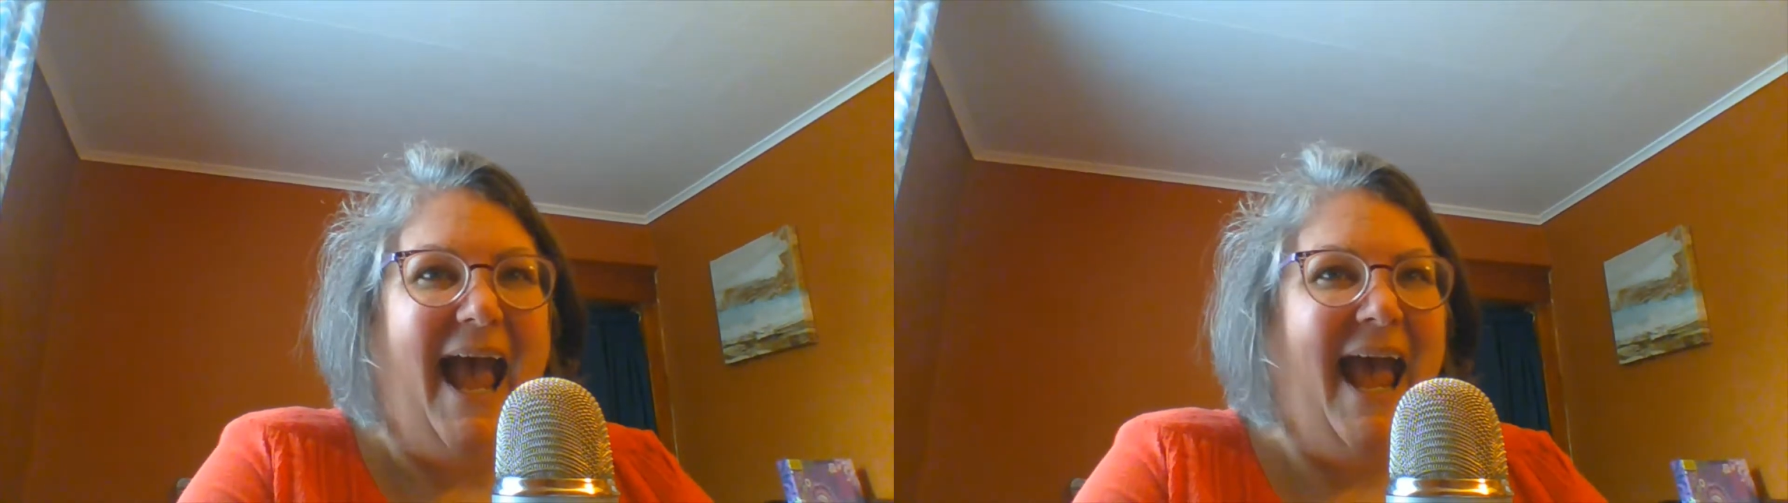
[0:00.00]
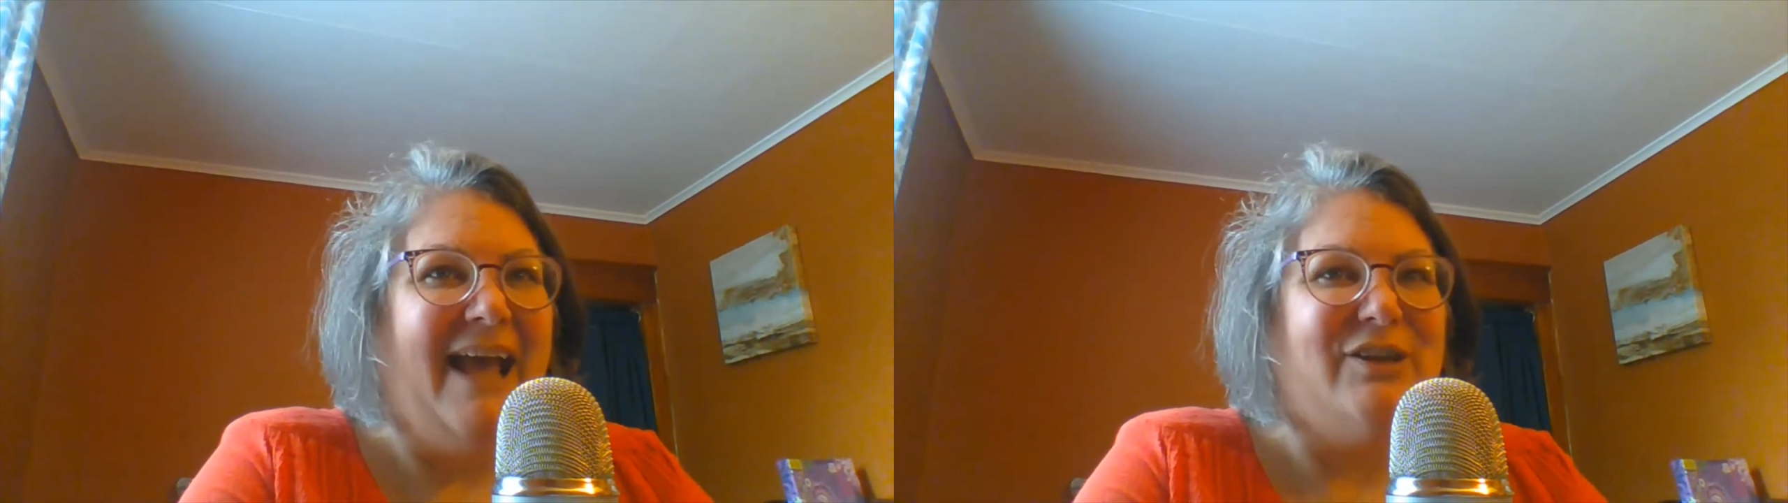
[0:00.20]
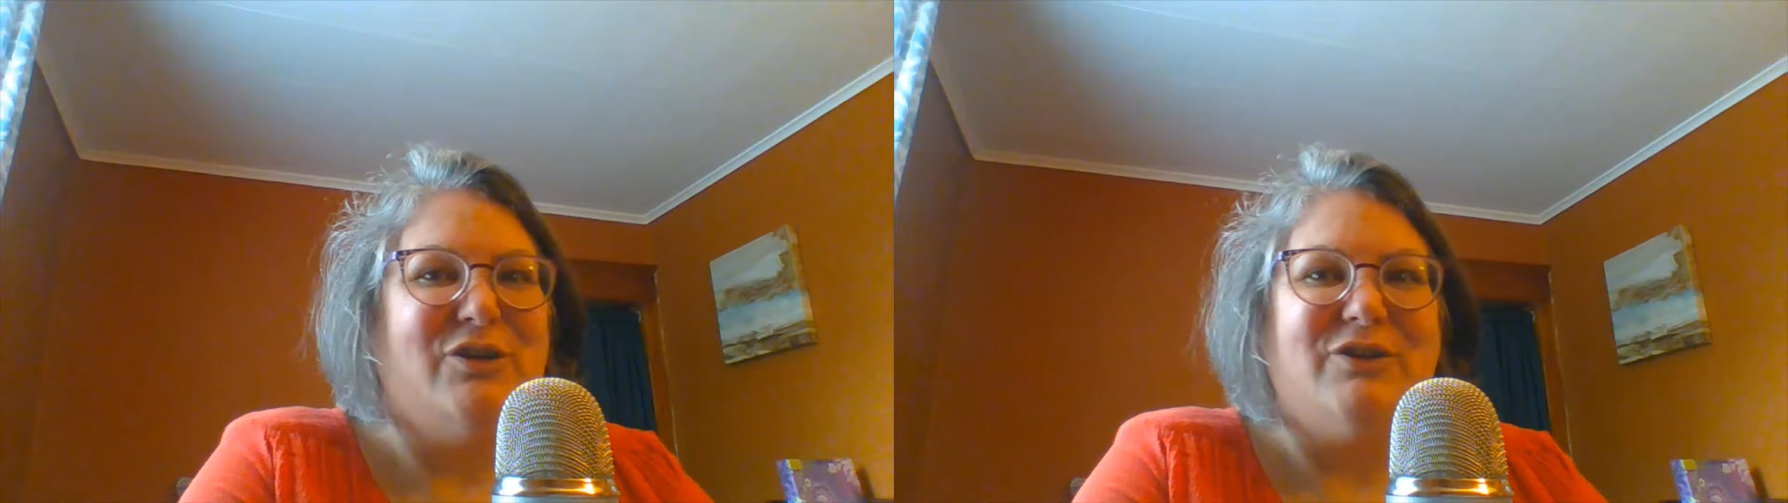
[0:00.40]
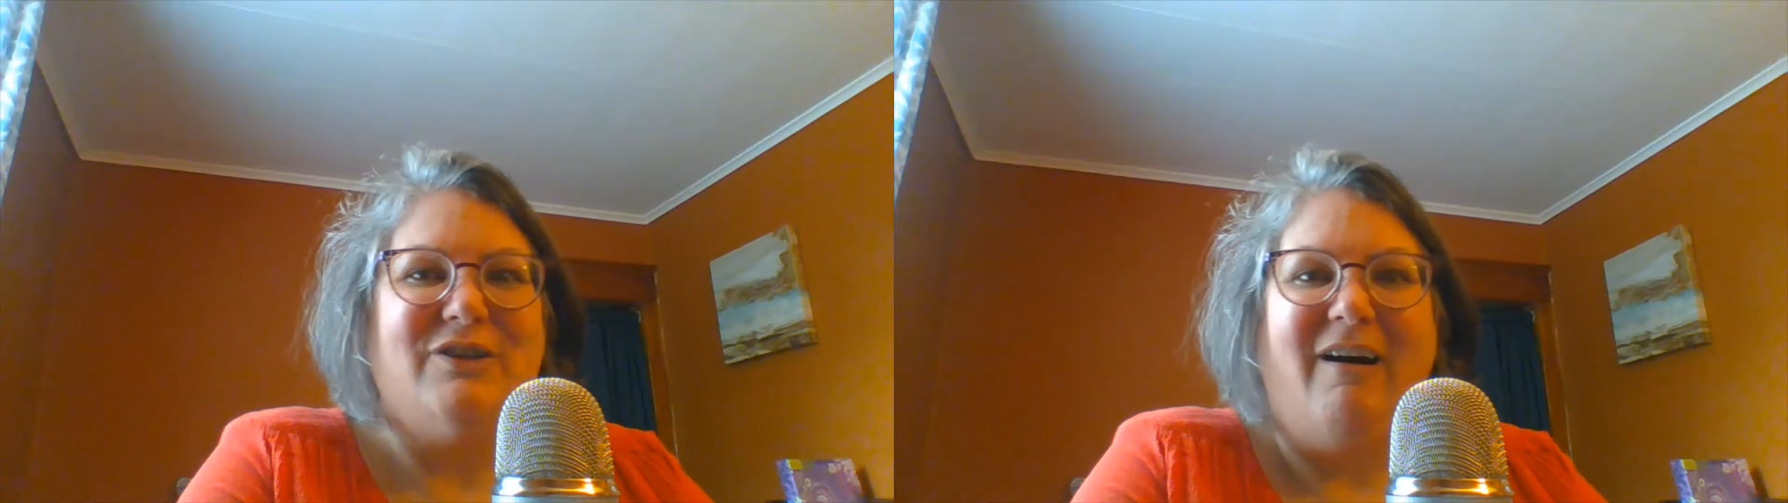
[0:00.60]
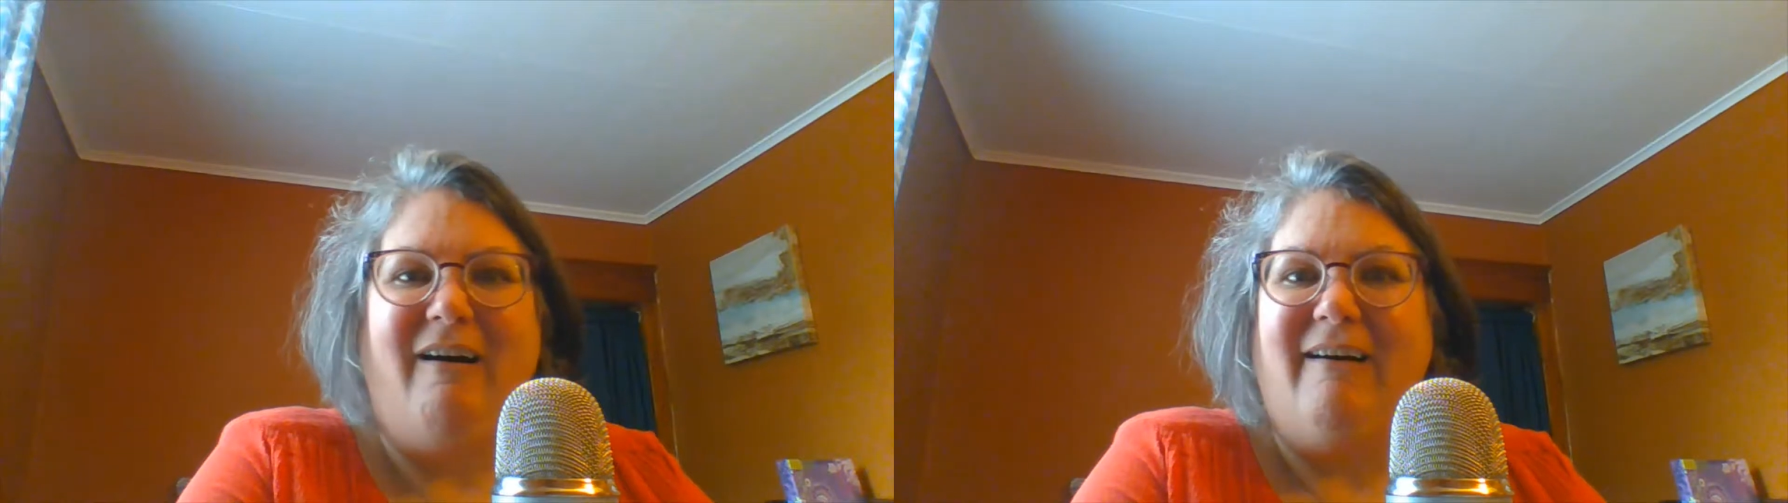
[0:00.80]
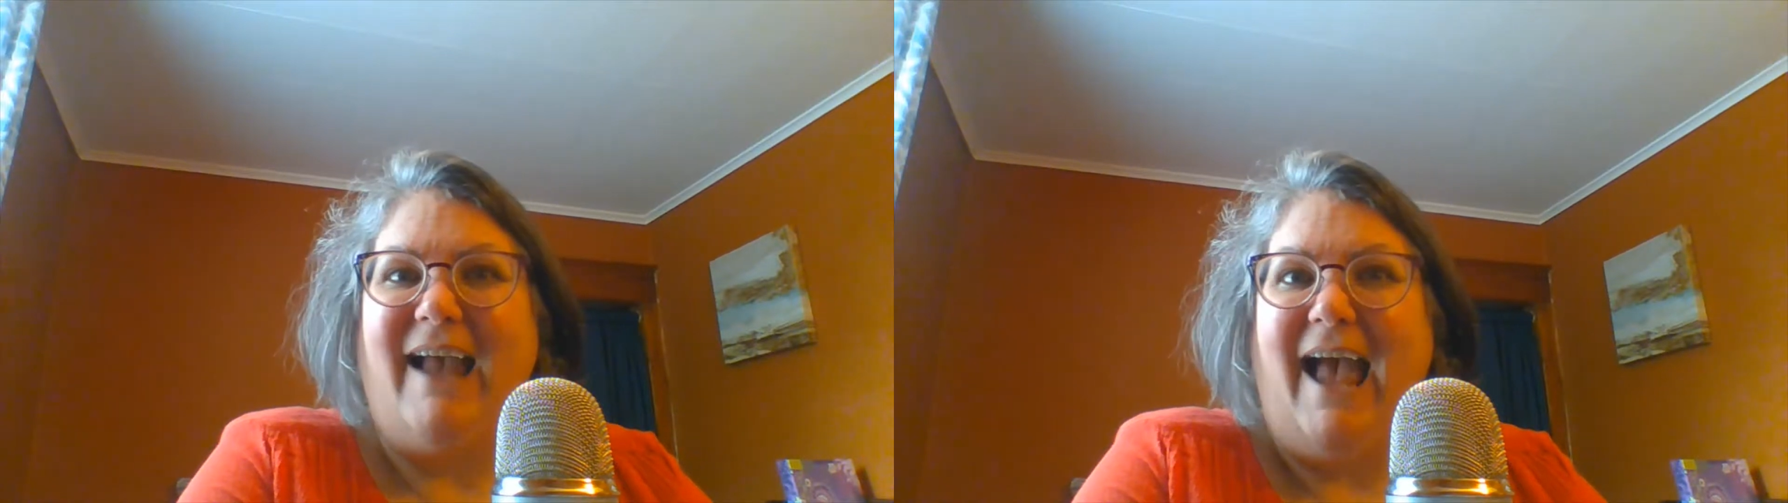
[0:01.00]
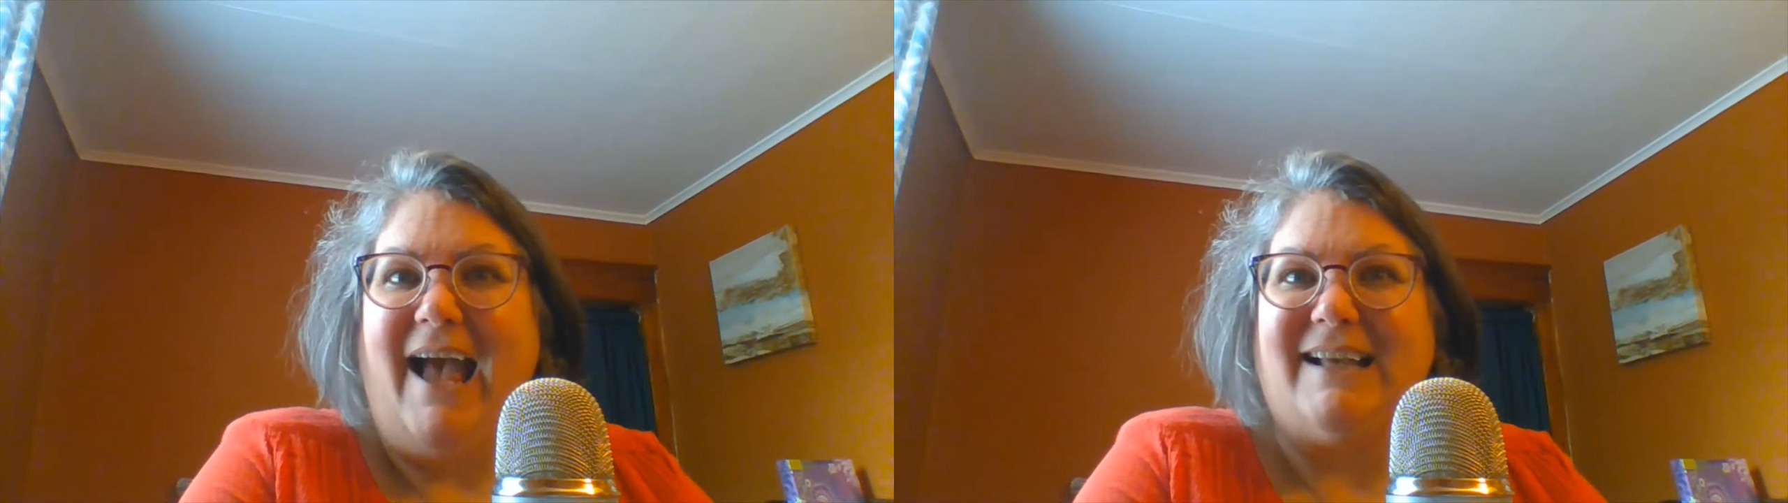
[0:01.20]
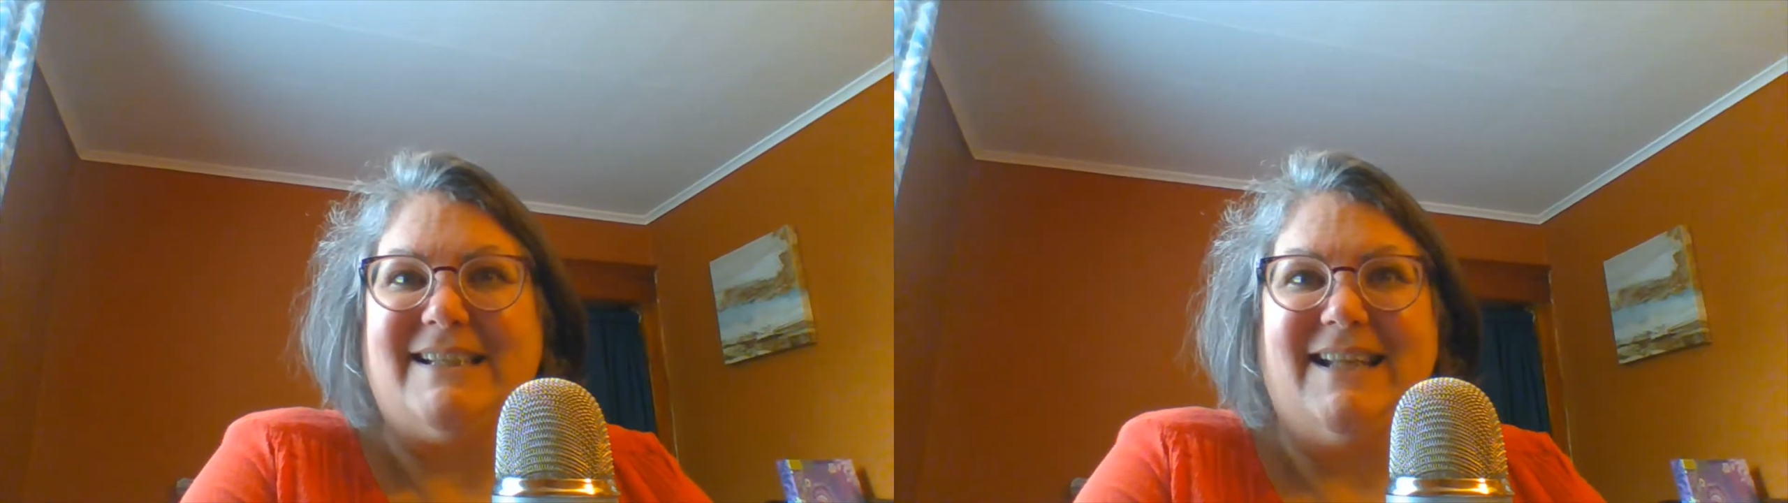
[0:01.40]
and your dog
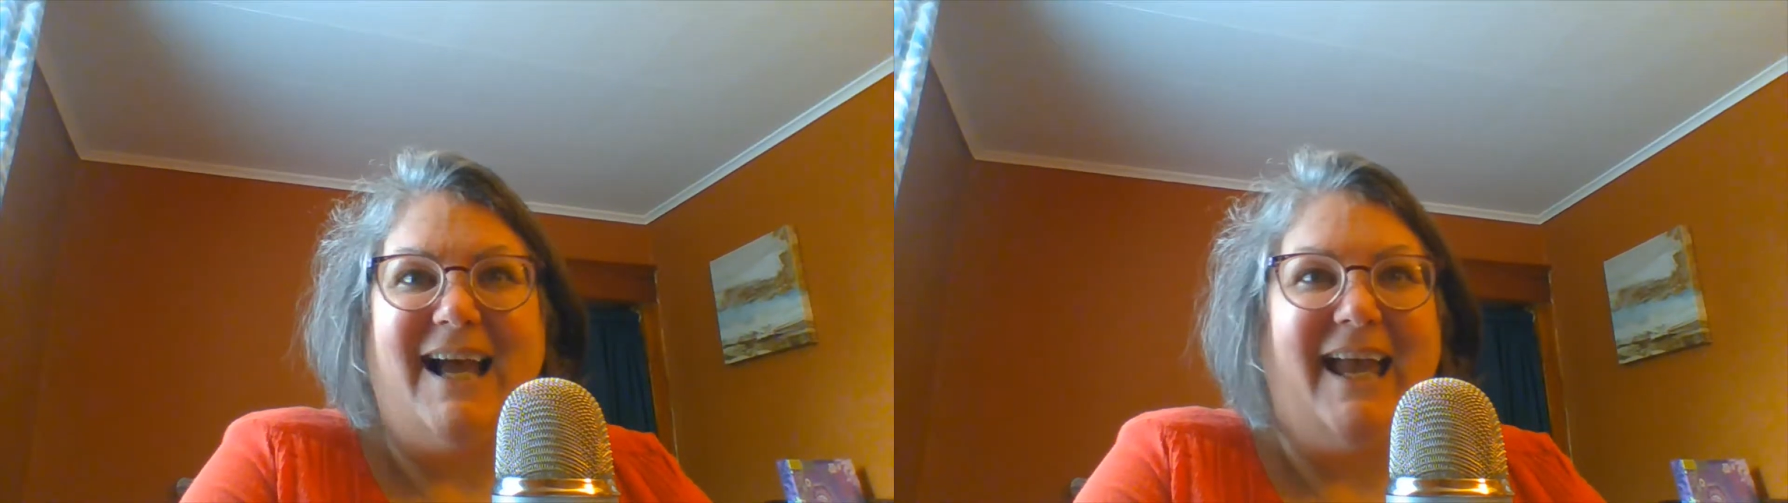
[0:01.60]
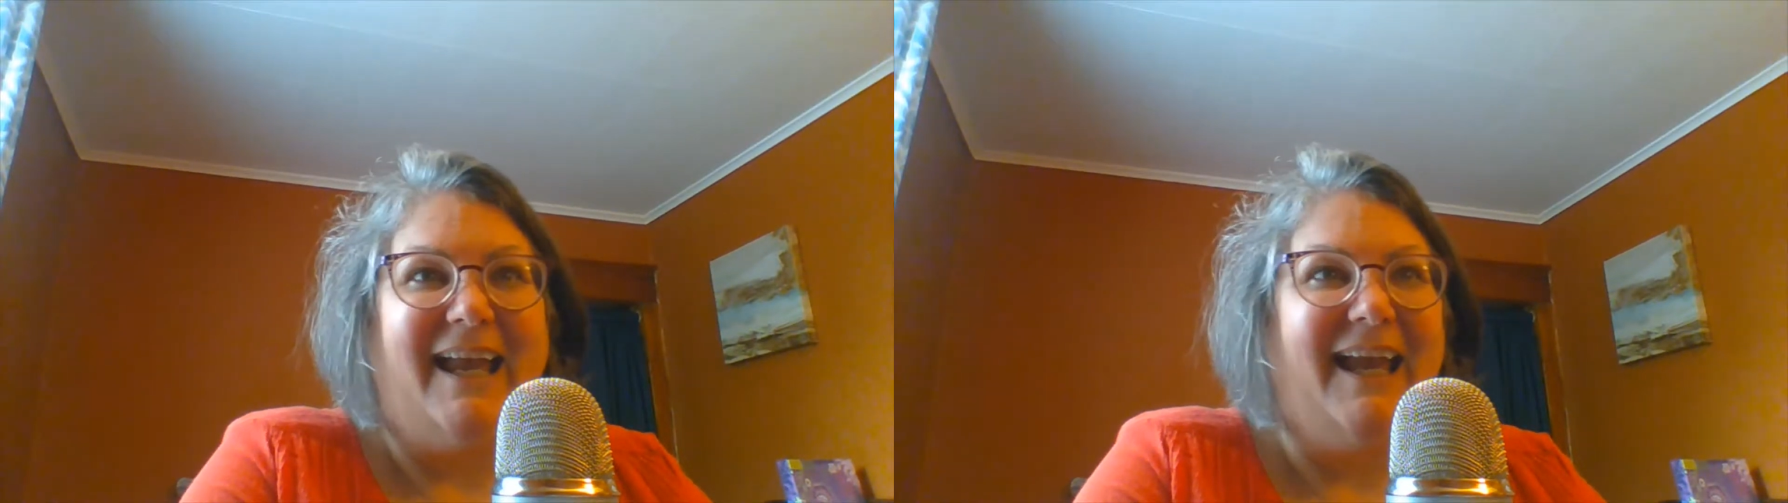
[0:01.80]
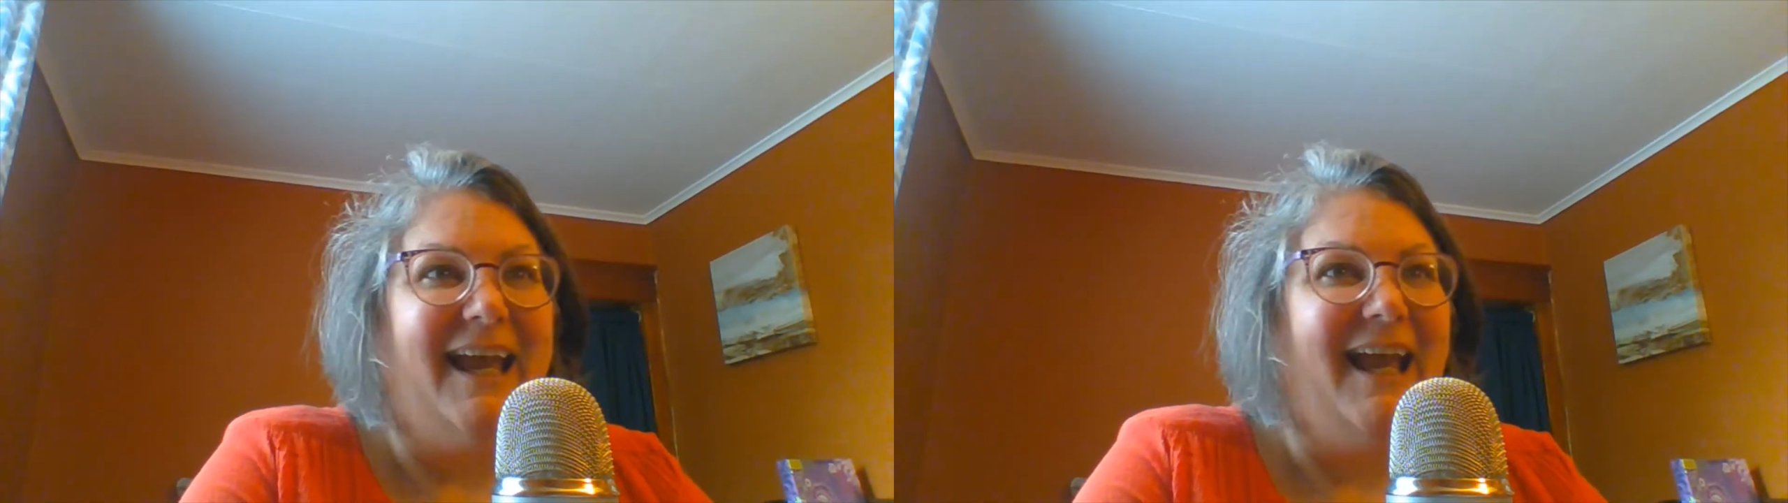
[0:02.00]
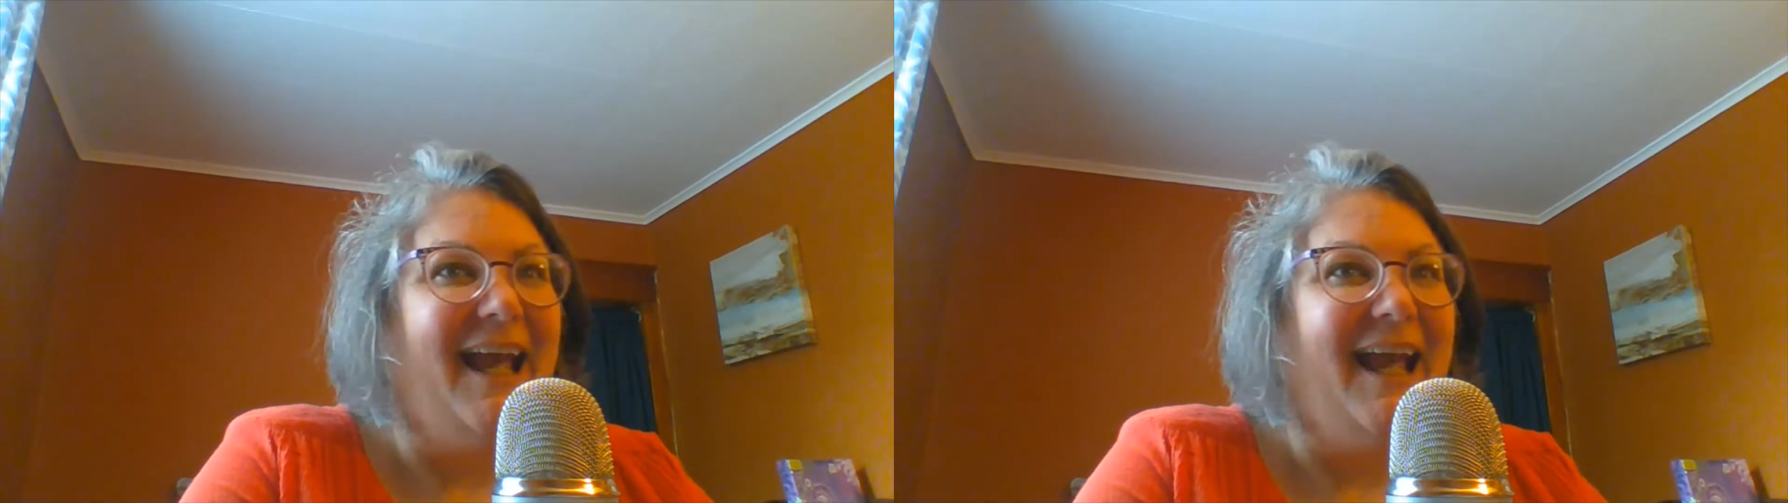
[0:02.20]
acts like